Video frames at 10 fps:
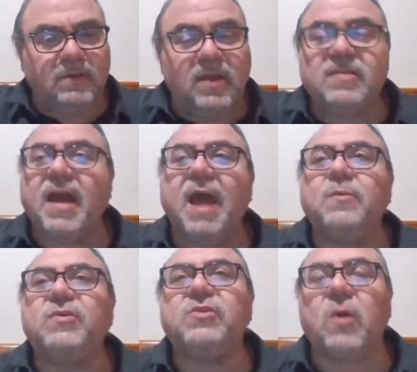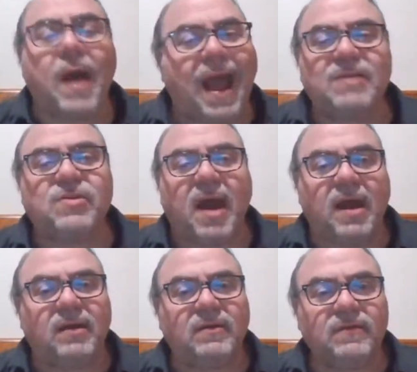this guy was so
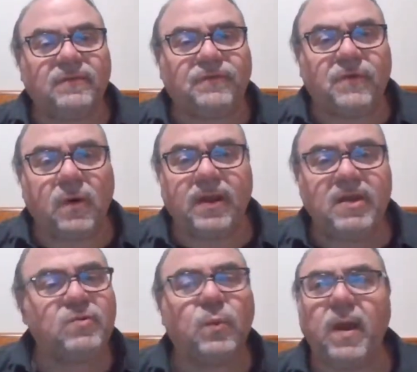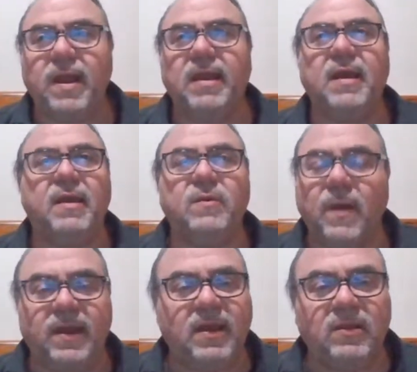agile for his weight and the
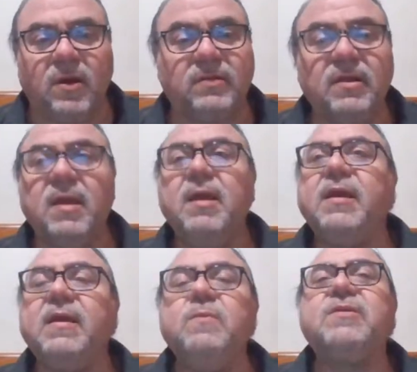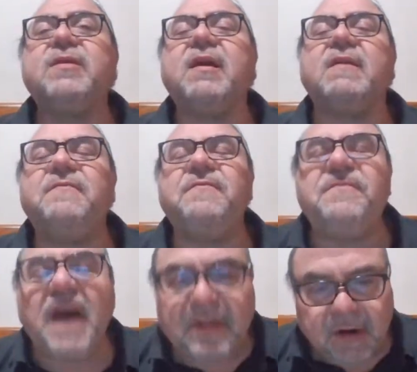way he looked. He was like a
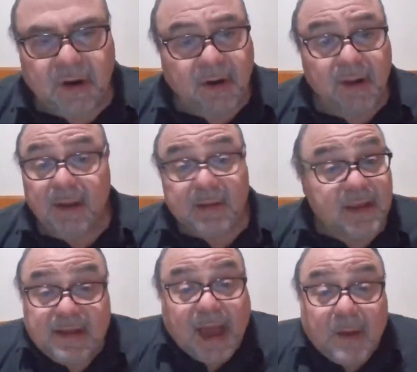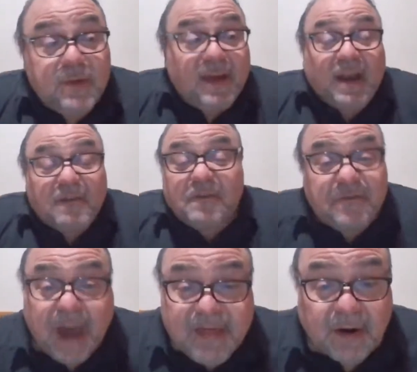feather. This guy was like a
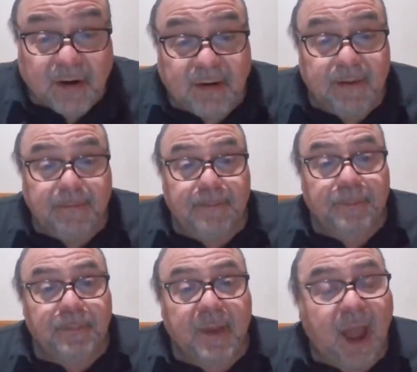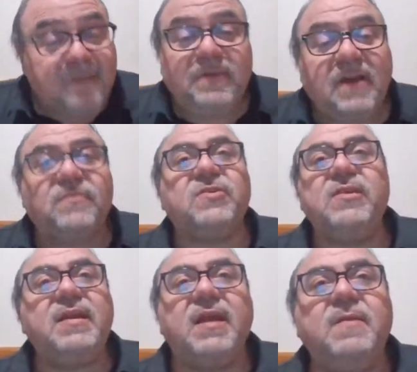feather. I've never
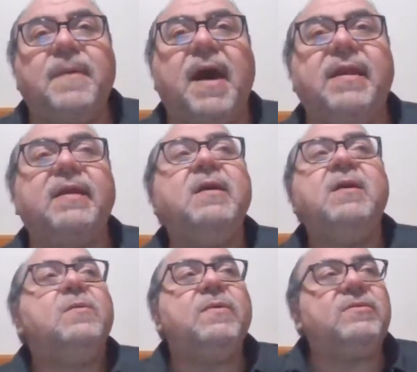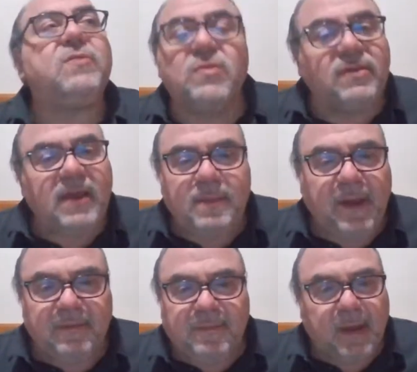seen anybody with those
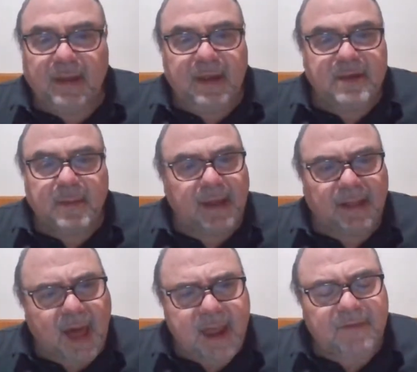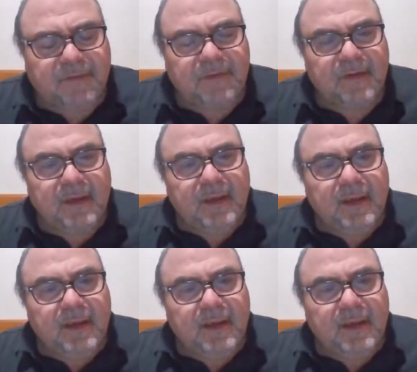leaping abilities in my life.